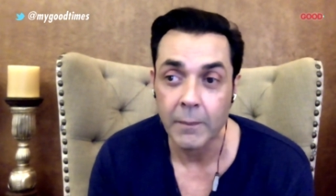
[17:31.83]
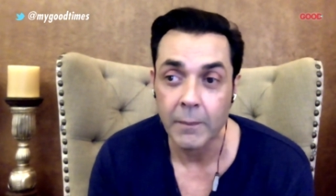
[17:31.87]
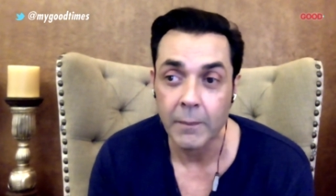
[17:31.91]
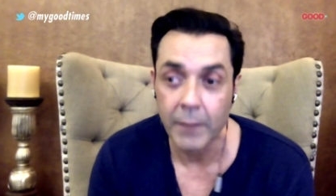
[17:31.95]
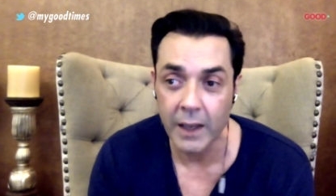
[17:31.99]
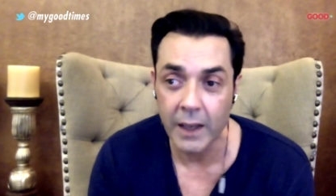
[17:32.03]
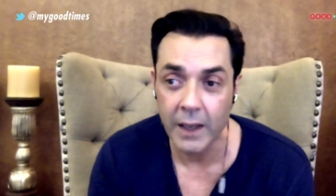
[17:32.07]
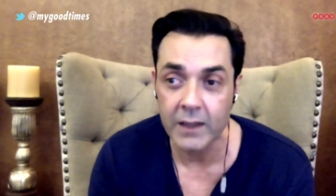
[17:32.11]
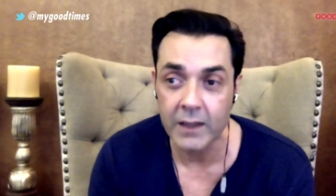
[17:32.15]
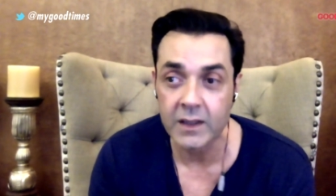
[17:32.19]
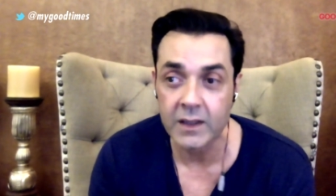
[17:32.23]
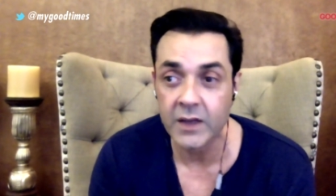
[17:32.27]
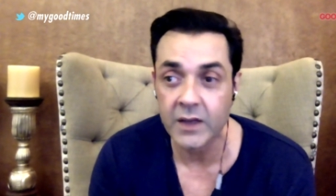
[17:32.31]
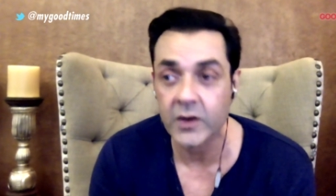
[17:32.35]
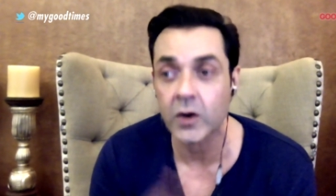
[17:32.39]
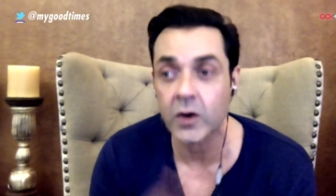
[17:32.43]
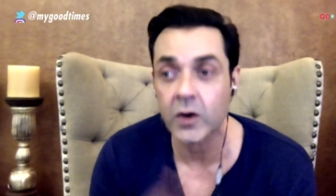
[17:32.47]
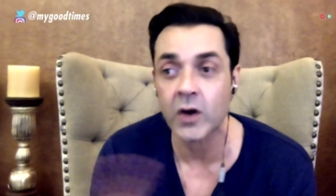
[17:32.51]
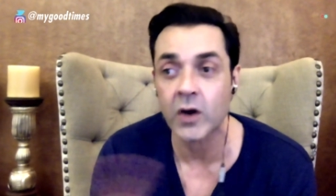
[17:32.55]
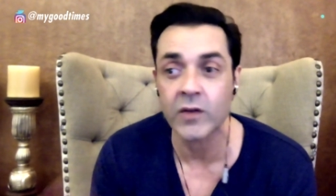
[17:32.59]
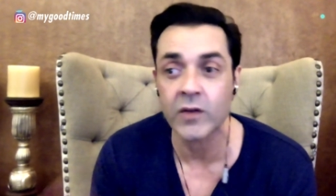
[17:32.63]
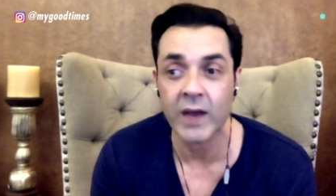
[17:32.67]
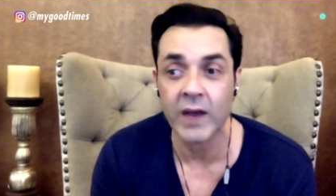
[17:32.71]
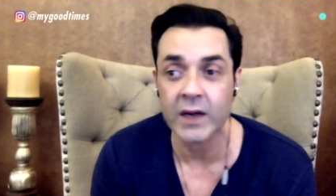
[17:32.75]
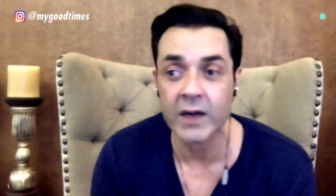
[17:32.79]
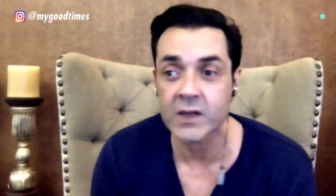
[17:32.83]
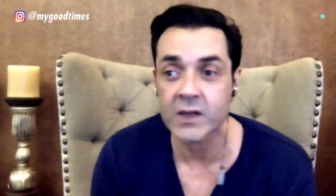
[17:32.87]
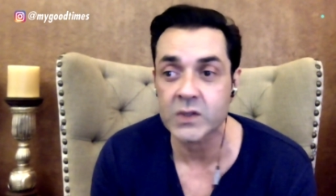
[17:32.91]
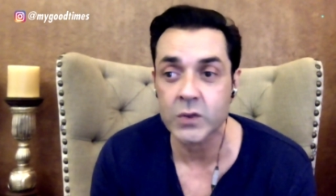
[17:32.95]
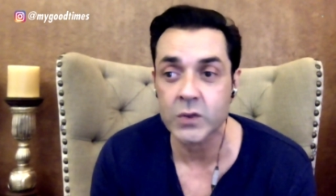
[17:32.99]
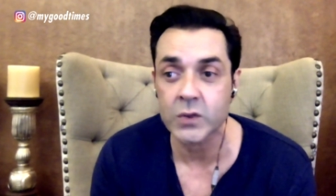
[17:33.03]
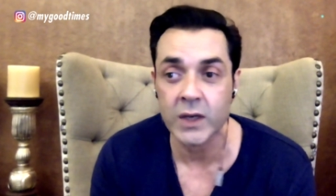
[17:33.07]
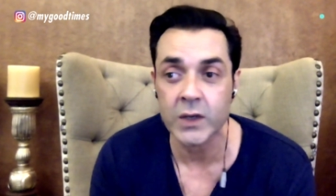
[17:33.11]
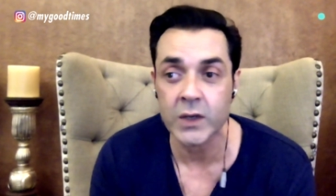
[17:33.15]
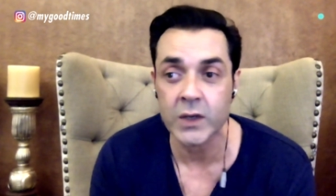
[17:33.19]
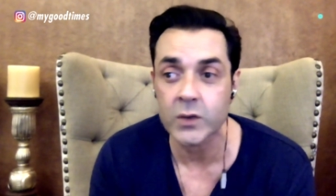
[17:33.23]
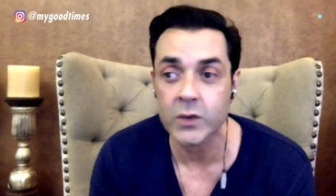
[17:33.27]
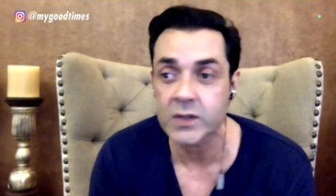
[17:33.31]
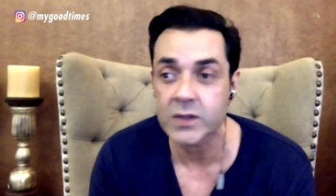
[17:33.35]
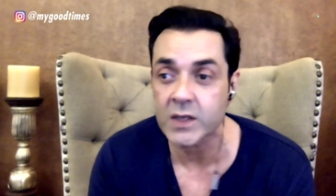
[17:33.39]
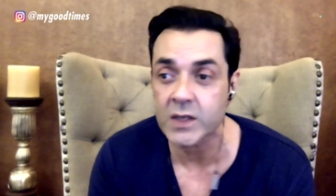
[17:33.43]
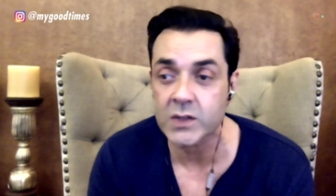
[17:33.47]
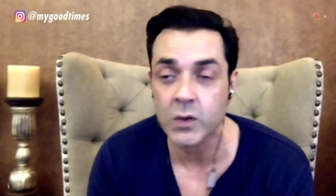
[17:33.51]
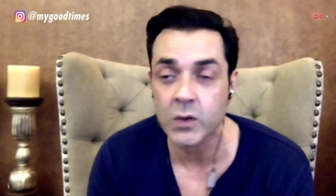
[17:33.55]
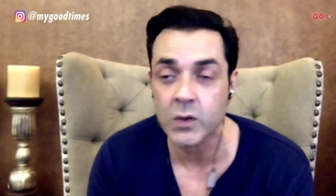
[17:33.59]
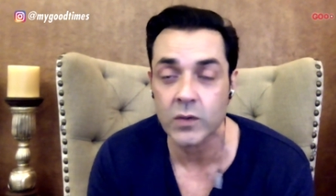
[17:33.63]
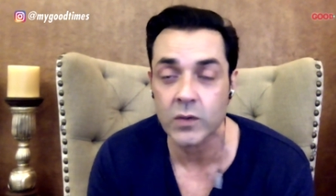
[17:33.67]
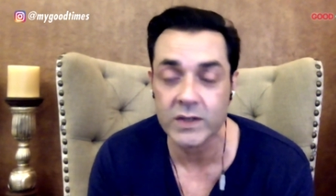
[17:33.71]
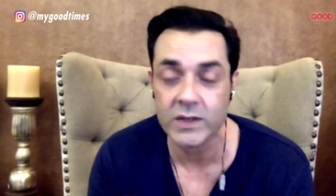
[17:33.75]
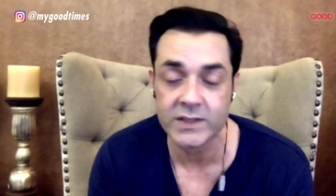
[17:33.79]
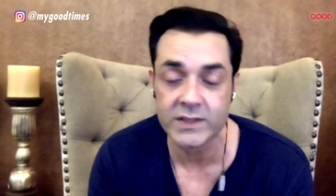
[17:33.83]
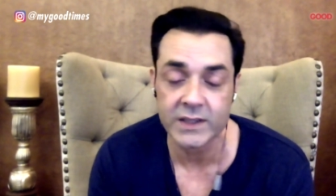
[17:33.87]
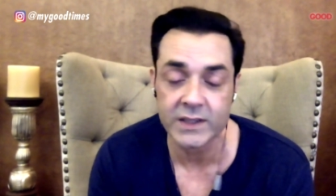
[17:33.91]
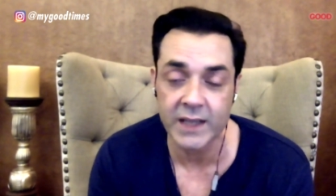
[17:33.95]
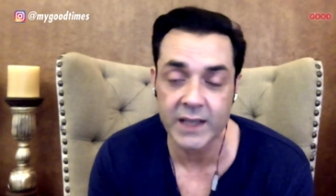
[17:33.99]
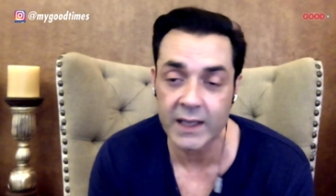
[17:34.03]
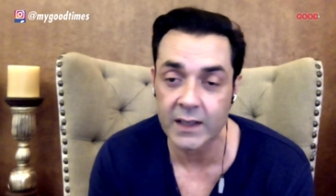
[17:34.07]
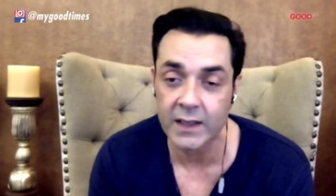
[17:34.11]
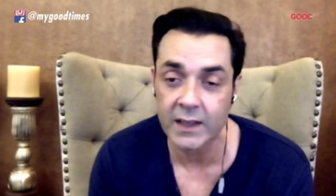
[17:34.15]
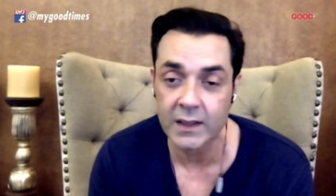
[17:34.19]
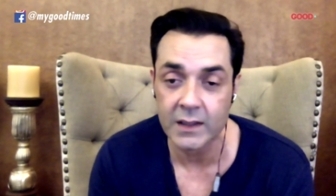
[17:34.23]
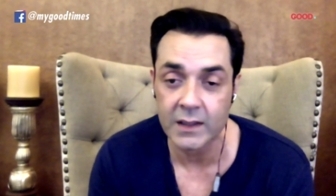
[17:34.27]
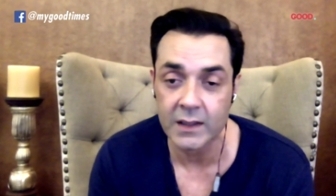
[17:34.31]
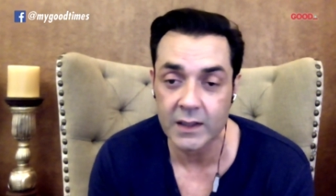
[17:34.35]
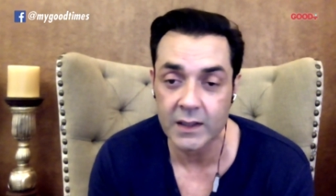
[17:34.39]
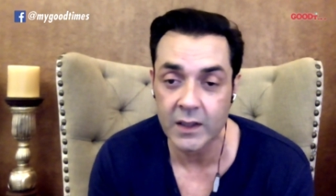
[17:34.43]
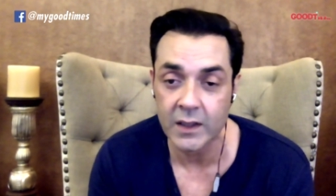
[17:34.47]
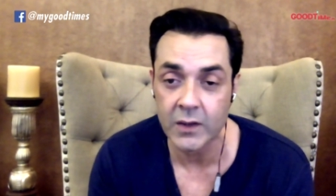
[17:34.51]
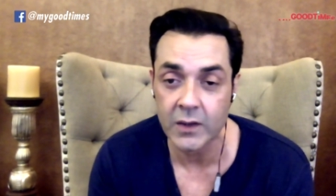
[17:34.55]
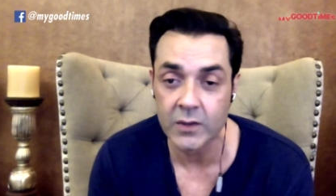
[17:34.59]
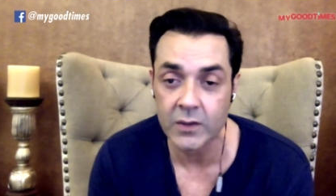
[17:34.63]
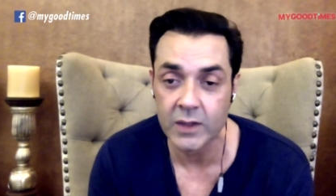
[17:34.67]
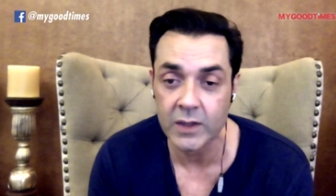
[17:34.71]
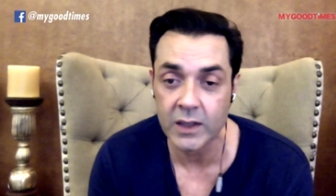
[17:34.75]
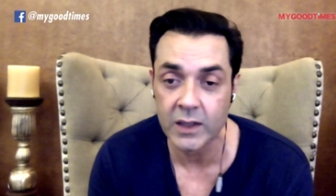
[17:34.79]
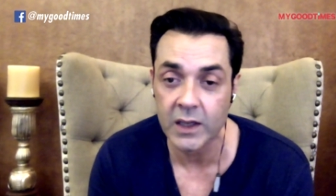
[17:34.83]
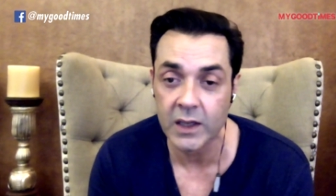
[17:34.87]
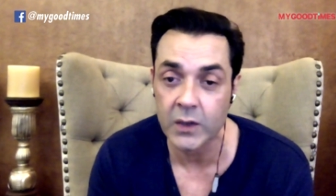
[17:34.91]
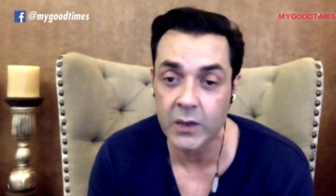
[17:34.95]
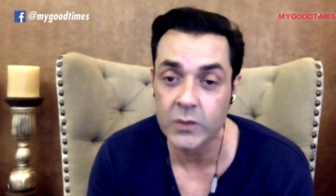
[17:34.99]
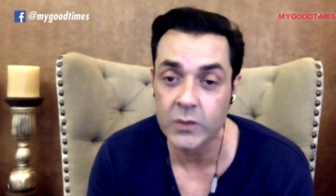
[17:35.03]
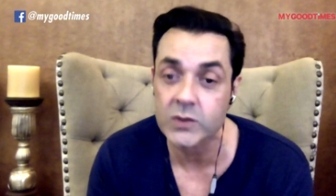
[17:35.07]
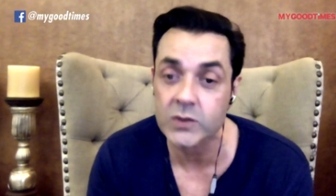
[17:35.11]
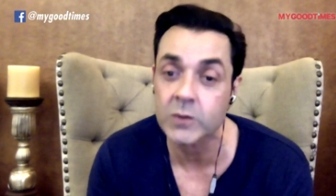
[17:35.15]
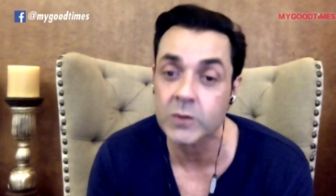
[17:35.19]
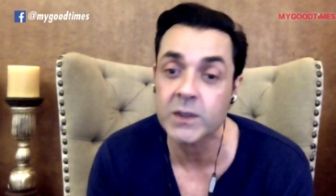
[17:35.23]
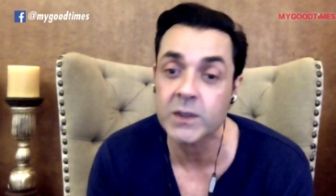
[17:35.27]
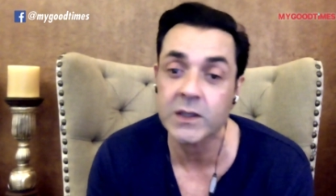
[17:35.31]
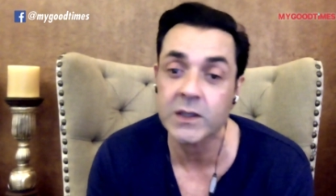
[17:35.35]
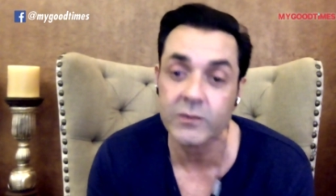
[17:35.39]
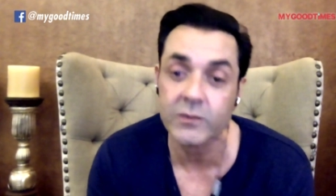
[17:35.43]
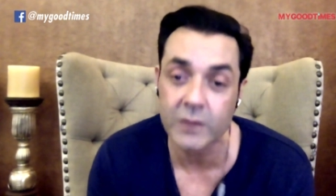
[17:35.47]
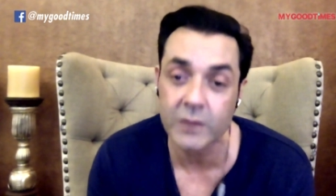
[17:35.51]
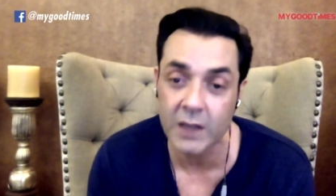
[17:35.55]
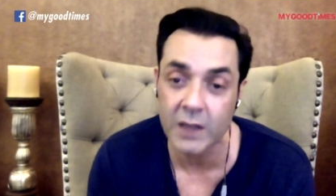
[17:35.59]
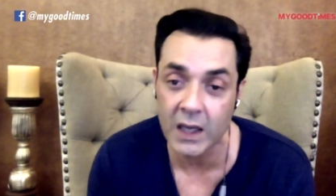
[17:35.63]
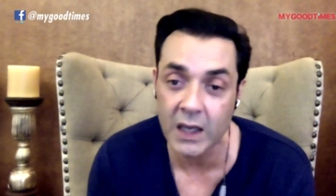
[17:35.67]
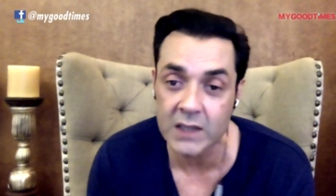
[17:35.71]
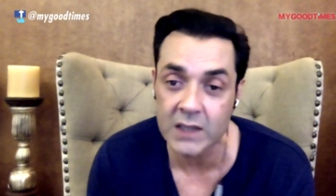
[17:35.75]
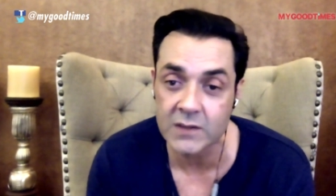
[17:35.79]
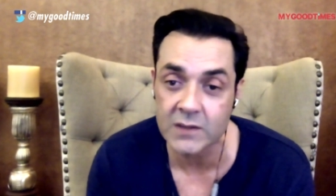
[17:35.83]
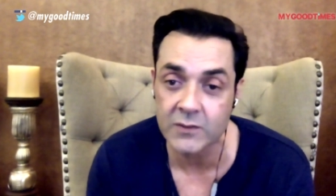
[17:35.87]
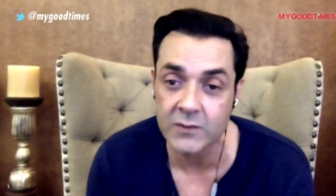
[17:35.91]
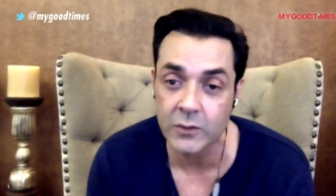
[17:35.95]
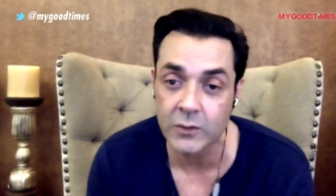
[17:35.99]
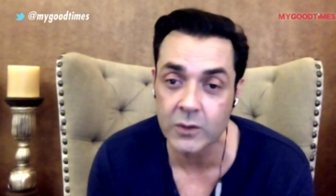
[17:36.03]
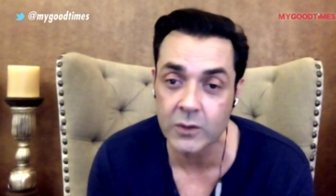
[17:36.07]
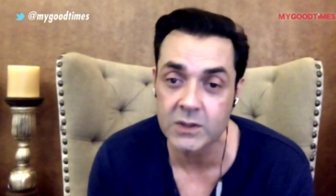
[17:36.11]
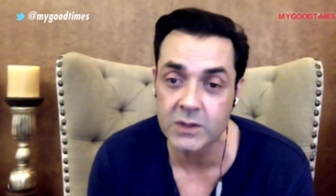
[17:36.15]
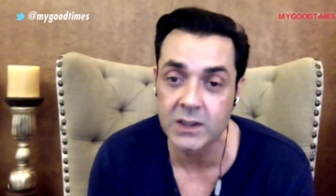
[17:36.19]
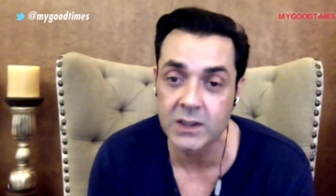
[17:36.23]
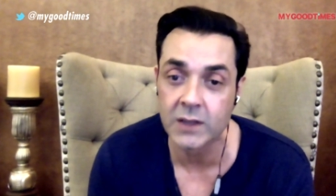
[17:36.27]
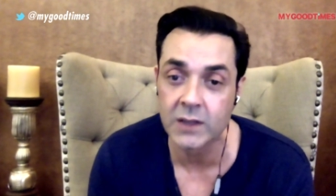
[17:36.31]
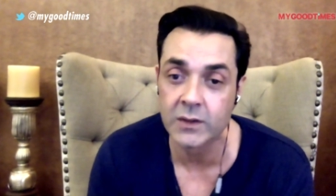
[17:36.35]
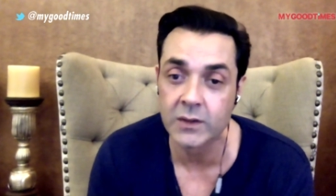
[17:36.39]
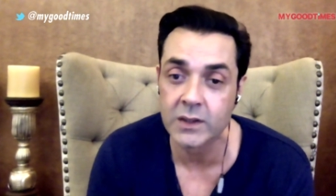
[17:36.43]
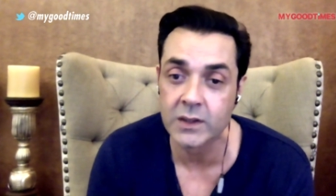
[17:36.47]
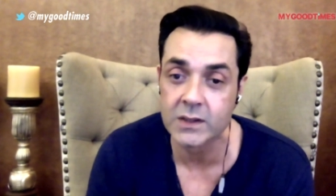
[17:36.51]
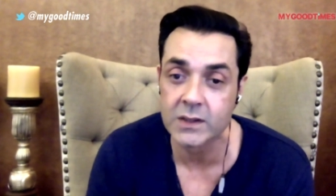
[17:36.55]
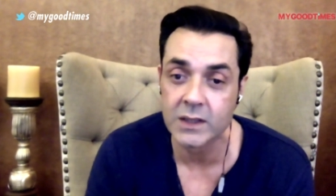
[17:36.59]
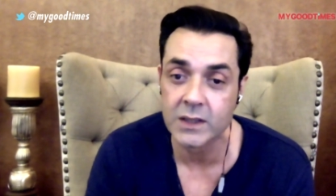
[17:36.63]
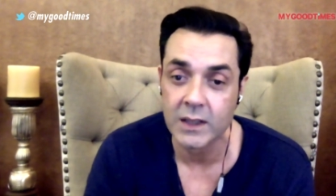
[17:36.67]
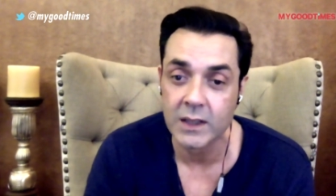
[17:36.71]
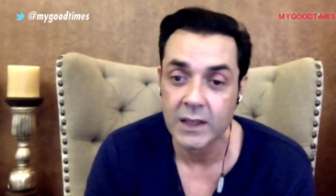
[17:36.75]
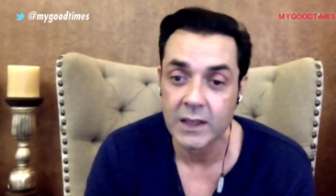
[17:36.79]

But there are a lot of actors who can do. They're so versatile, you know. They can do so many different kinds of roles nowadays,